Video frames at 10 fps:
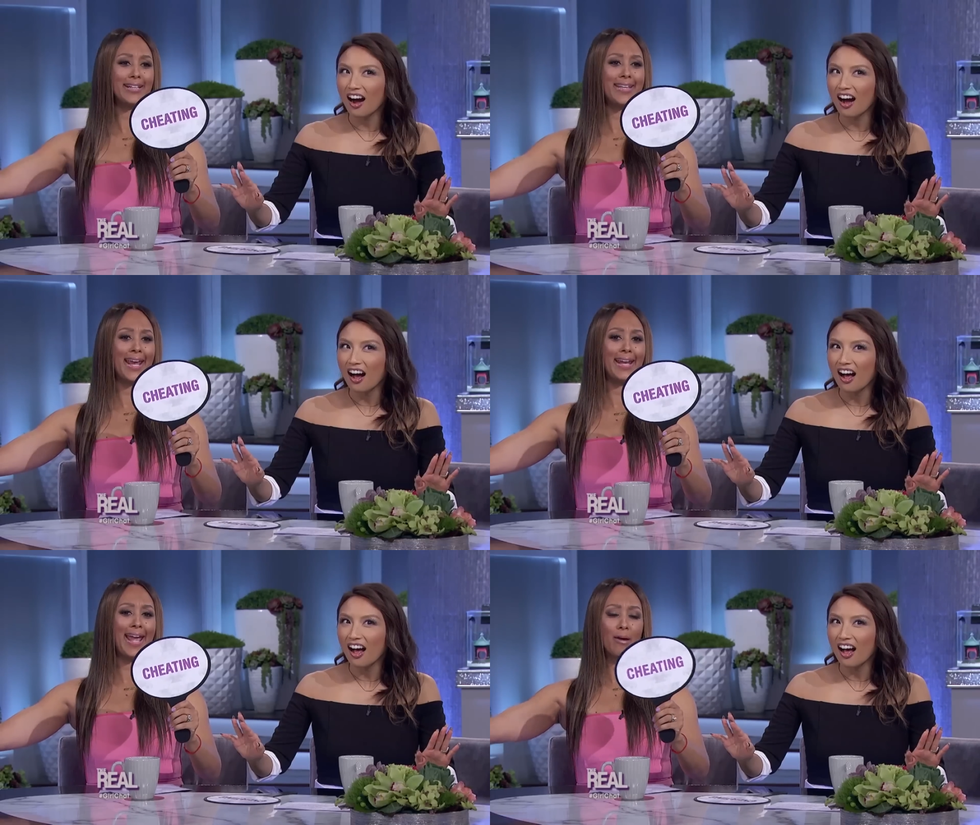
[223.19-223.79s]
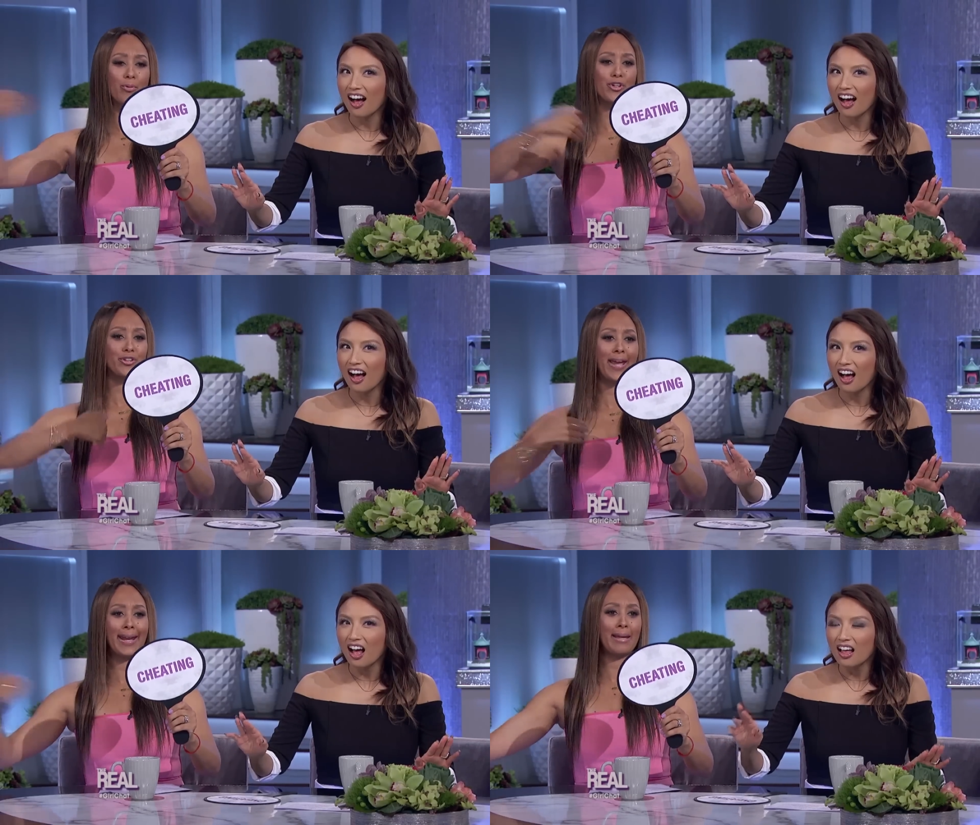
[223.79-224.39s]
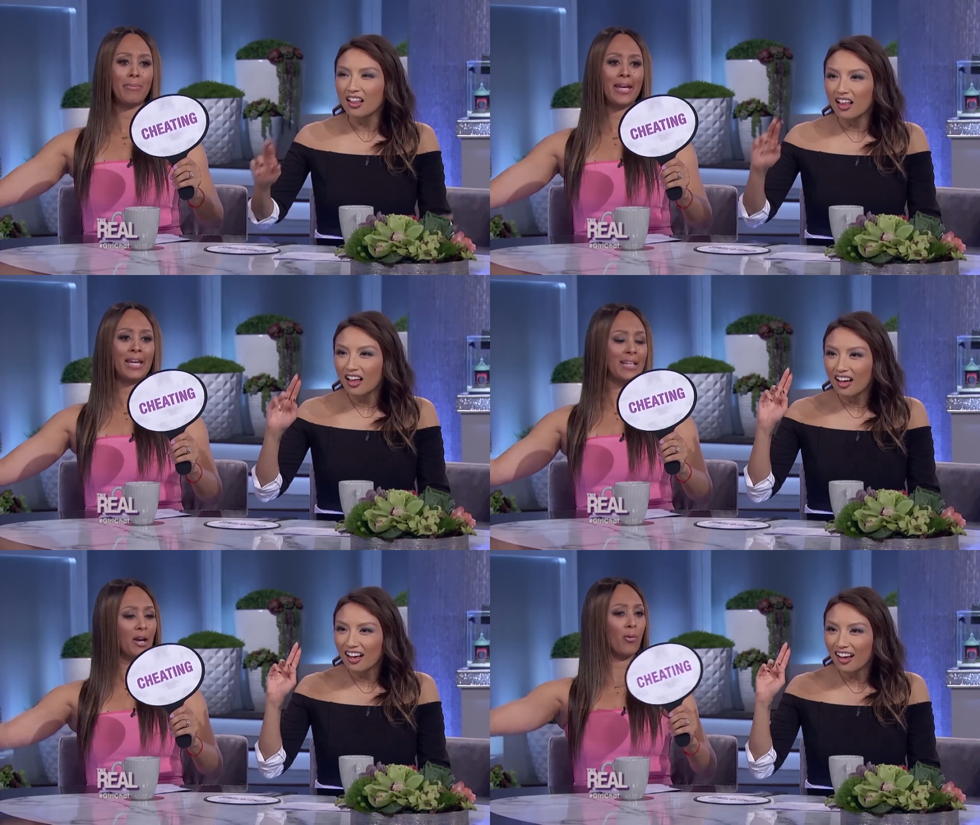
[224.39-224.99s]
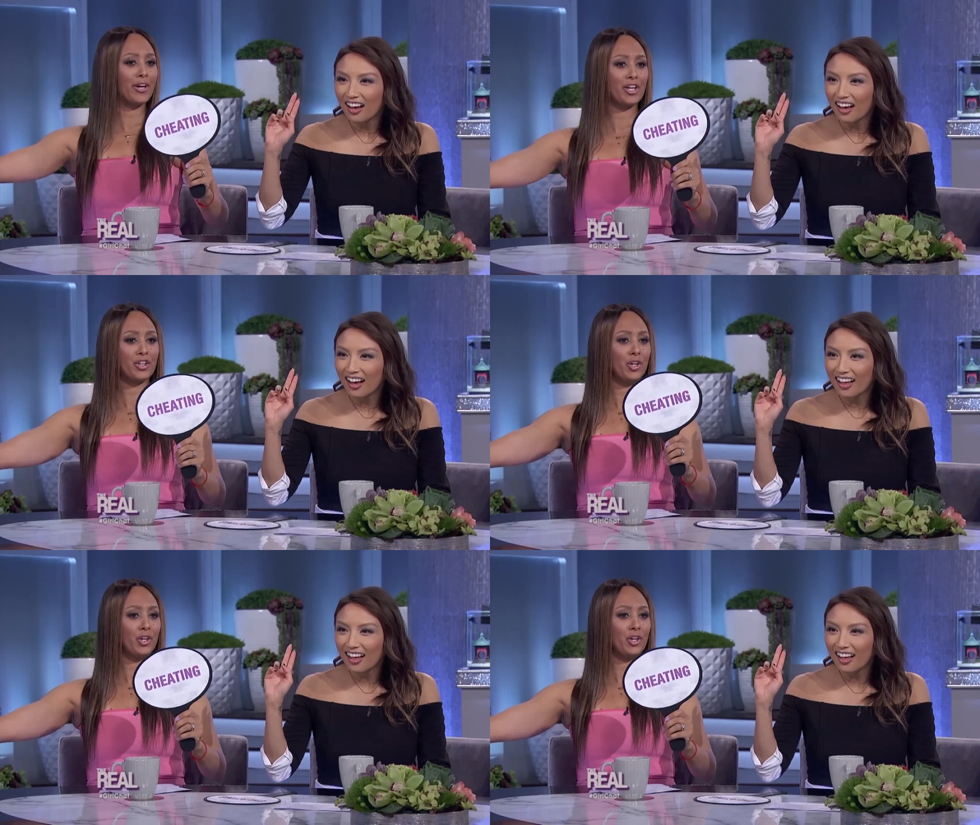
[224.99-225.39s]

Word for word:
Speaker 1: a dating app when you're dating me. Like, exactly. What are you